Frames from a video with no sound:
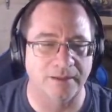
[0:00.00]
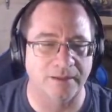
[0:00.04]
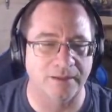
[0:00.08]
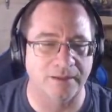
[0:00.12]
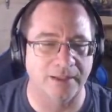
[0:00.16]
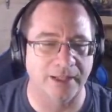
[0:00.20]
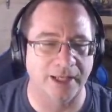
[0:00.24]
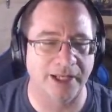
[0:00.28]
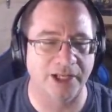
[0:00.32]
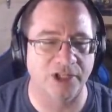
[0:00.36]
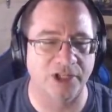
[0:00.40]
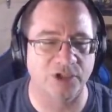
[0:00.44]

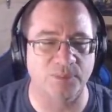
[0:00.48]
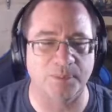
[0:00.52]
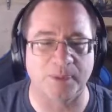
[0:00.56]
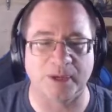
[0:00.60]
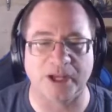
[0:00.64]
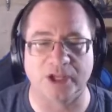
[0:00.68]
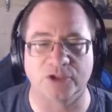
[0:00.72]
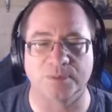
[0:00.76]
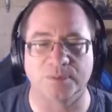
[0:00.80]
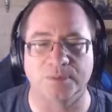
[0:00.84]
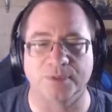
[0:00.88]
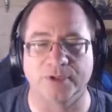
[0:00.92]
And it's
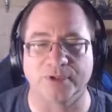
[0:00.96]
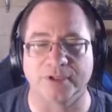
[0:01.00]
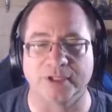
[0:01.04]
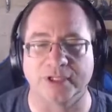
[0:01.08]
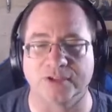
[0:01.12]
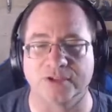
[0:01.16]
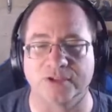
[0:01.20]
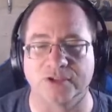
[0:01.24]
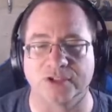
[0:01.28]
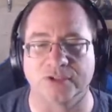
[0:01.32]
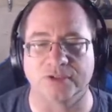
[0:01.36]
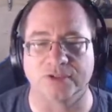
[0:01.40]
possible that
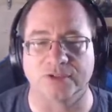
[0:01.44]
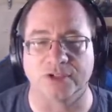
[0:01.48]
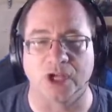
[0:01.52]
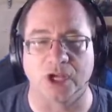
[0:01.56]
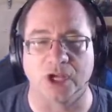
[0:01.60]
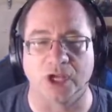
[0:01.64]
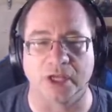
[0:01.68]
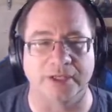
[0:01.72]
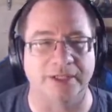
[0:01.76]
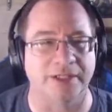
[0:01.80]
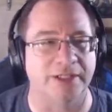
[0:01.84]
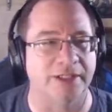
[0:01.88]
it's just
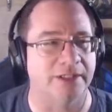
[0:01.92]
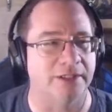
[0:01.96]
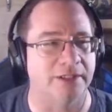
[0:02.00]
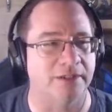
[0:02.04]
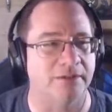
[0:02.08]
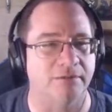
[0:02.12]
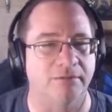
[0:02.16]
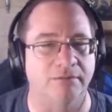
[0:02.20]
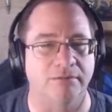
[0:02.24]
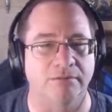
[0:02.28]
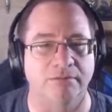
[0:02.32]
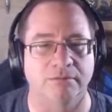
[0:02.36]
not
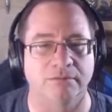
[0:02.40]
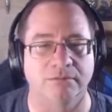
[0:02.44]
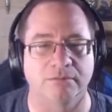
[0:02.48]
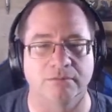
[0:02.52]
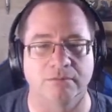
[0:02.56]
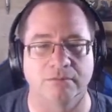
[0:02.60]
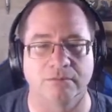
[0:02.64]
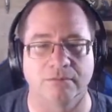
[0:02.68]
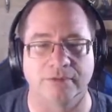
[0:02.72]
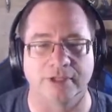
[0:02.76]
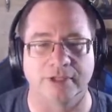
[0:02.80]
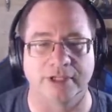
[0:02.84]
in
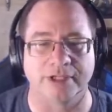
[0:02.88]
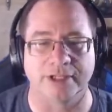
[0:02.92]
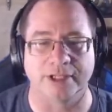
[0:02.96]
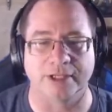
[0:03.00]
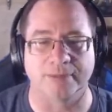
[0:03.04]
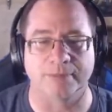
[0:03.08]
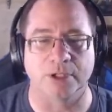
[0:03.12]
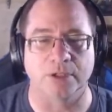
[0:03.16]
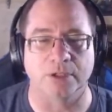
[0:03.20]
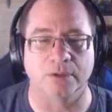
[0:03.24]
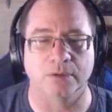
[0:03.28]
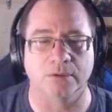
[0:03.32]
the
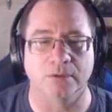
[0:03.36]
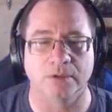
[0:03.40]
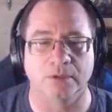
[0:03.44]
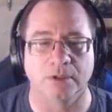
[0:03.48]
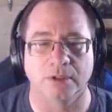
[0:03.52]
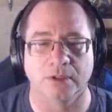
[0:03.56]
demo.